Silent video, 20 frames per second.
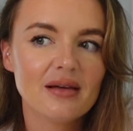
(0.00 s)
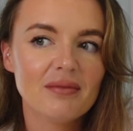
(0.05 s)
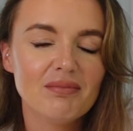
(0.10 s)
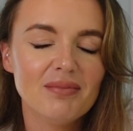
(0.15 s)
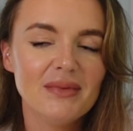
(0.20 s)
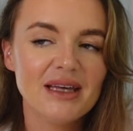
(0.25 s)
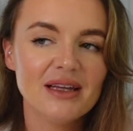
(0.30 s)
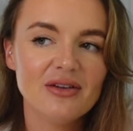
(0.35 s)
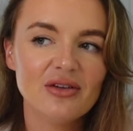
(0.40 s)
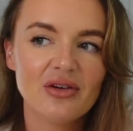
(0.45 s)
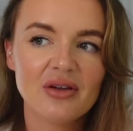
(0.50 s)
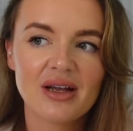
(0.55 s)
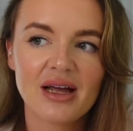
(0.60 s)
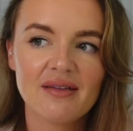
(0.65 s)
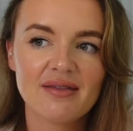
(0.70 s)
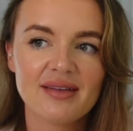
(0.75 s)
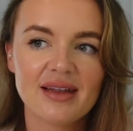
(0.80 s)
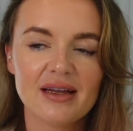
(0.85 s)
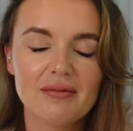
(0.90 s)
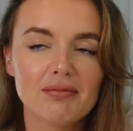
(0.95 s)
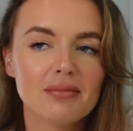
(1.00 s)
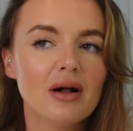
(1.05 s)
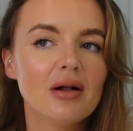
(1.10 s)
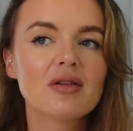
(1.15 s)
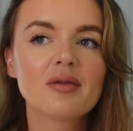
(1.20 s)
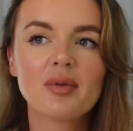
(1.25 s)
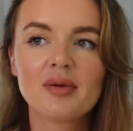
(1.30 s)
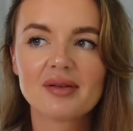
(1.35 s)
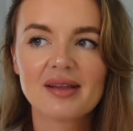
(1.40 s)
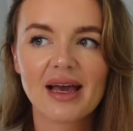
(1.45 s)
me and Ewan have said
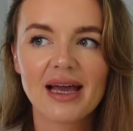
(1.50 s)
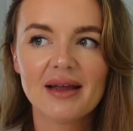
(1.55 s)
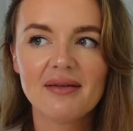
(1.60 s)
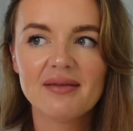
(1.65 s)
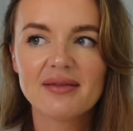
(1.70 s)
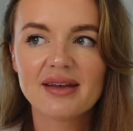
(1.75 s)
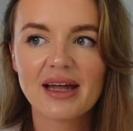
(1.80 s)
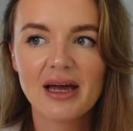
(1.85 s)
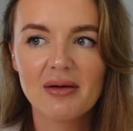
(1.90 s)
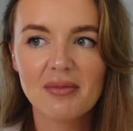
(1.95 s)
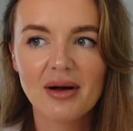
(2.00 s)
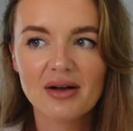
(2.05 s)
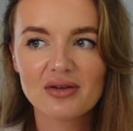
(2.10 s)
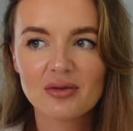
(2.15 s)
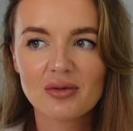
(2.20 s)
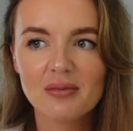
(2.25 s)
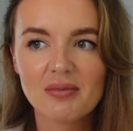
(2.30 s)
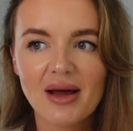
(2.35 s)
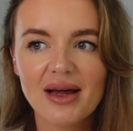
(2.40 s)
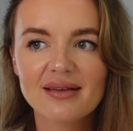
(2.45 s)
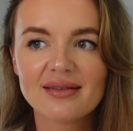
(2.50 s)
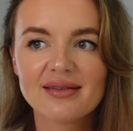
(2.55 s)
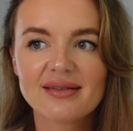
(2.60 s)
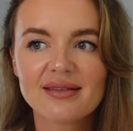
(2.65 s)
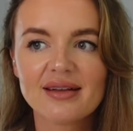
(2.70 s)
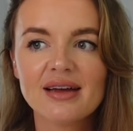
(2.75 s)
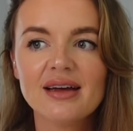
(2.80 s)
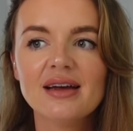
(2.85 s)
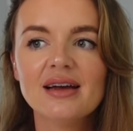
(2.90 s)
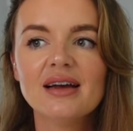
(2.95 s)
multiple times how much we
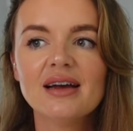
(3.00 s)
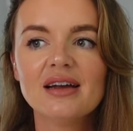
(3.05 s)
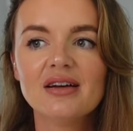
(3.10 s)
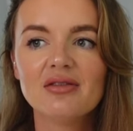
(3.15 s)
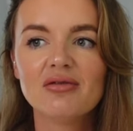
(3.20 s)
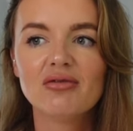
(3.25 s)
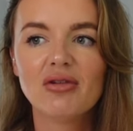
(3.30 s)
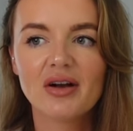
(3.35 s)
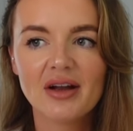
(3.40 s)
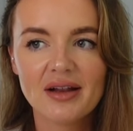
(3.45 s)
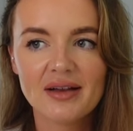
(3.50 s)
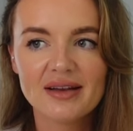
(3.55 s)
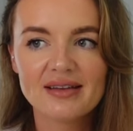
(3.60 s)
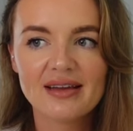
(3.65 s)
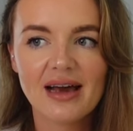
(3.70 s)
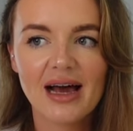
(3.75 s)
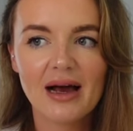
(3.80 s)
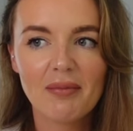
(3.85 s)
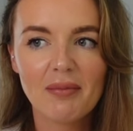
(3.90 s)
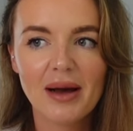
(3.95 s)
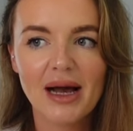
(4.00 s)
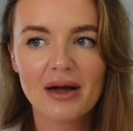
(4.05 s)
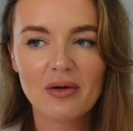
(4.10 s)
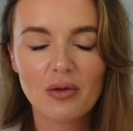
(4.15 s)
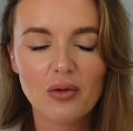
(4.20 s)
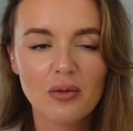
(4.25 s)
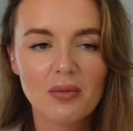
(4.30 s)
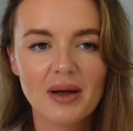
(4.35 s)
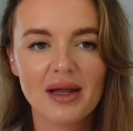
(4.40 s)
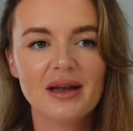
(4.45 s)
miss running the tap back
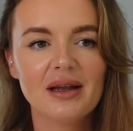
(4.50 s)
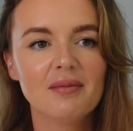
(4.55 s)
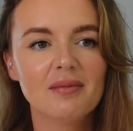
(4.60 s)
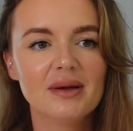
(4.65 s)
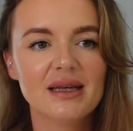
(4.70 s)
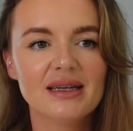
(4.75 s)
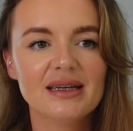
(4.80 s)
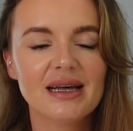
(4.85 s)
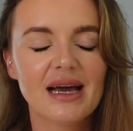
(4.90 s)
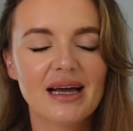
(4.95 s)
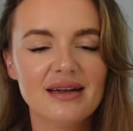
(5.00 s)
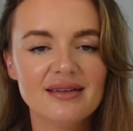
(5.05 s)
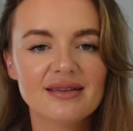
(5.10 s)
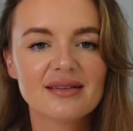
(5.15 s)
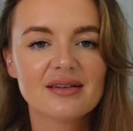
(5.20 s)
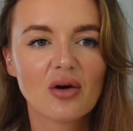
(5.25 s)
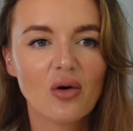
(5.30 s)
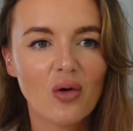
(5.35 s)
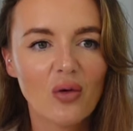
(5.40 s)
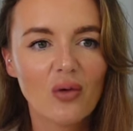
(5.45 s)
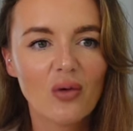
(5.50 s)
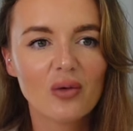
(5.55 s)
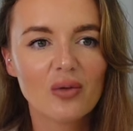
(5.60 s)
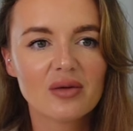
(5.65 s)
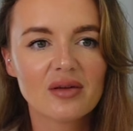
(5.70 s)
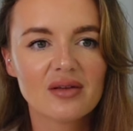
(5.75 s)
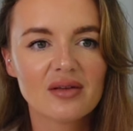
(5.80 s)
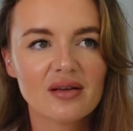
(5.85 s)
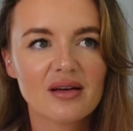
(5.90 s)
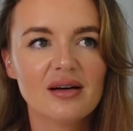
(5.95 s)
home and it being ice
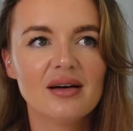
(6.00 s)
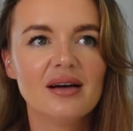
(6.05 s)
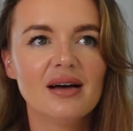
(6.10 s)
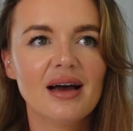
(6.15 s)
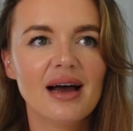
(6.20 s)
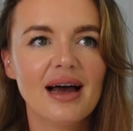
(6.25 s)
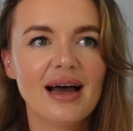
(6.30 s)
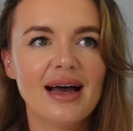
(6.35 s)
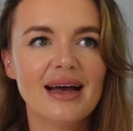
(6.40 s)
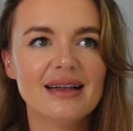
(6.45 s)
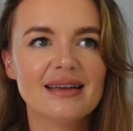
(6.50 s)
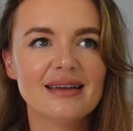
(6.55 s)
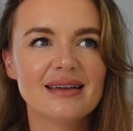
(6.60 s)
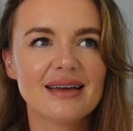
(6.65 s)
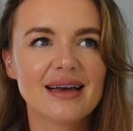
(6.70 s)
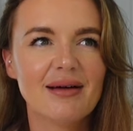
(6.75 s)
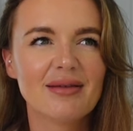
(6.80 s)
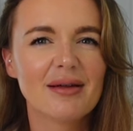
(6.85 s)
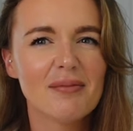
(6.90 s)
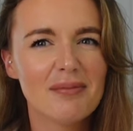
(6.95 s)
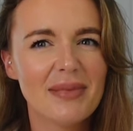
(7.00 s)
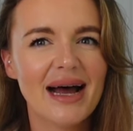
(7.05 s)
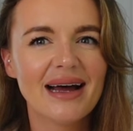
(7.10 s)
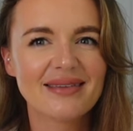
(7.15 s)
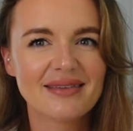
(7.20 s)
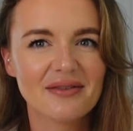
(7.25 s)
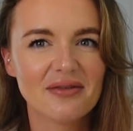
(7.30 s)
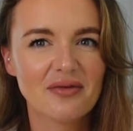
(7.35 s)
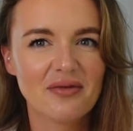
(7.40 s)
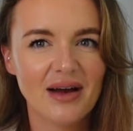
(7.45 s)
cold and I was a
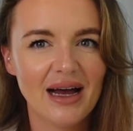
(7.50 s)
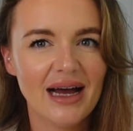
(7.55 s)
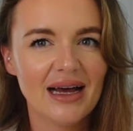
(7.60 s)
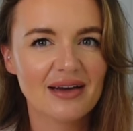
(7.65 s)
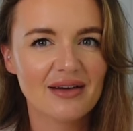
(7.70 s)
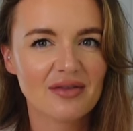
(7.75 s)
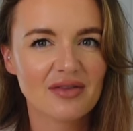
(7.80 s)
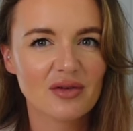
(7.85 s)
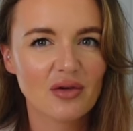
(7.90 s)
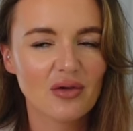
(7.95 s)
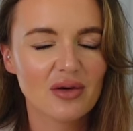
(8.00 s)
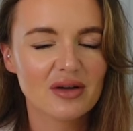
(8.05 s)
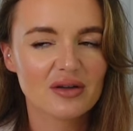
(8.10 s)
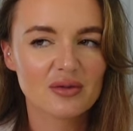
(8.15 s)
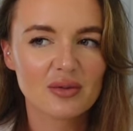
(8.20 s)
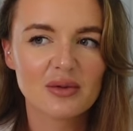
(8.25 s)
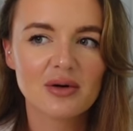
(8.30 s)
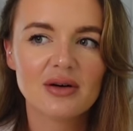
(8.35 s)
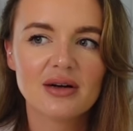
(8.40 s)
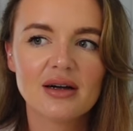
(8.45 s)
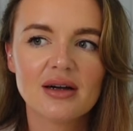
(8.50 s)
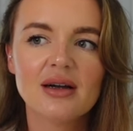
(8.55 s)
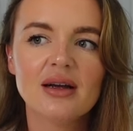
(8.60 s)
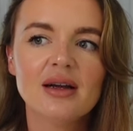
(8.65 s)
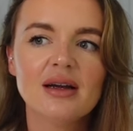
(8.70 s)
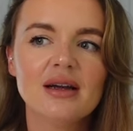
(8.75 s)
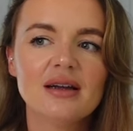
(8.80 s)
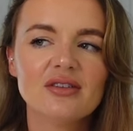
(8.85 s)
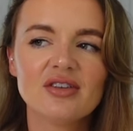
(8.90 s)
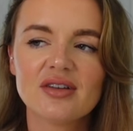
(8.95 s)
massive fan of Scottish water,
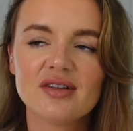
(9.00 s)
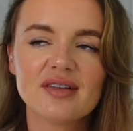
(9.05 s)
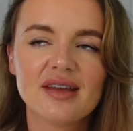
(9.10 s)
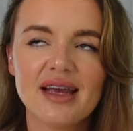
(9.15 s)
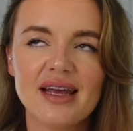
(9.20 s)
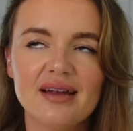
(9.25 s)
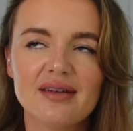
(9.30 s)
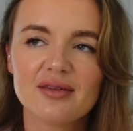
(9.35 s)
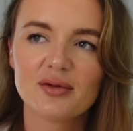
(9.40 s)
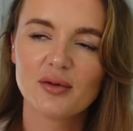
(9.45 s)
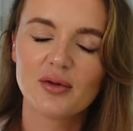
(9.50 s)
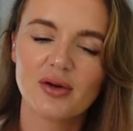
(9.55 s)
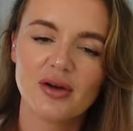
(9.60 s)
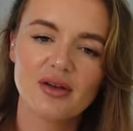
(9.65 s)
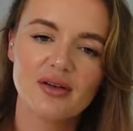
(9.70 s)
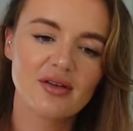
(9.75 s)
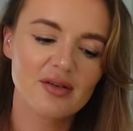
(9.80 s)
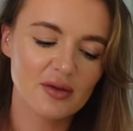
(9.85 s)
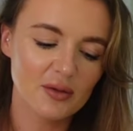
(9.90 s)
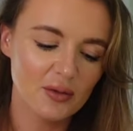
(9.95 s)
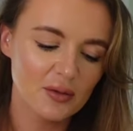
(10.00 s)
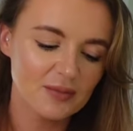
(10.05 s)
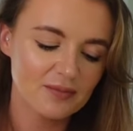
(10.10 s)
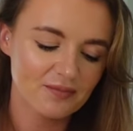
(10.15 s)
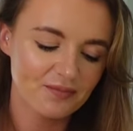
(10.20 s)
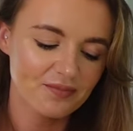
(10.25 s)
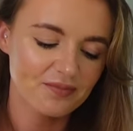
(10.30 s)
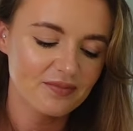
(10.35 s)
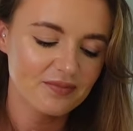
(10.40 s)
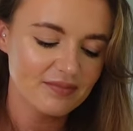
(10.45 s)
just tastes so good. So
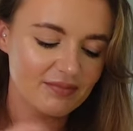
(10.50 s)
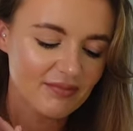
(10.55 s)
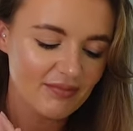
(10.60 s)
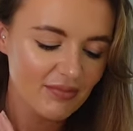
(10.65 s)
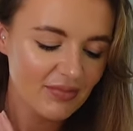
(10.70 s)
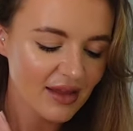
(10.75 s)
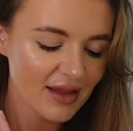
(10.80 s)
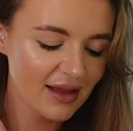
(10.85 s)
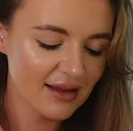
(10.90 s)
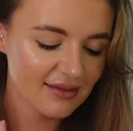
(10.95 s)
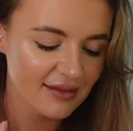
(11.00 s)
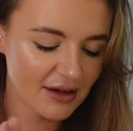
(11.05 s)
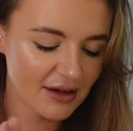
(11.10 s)
that's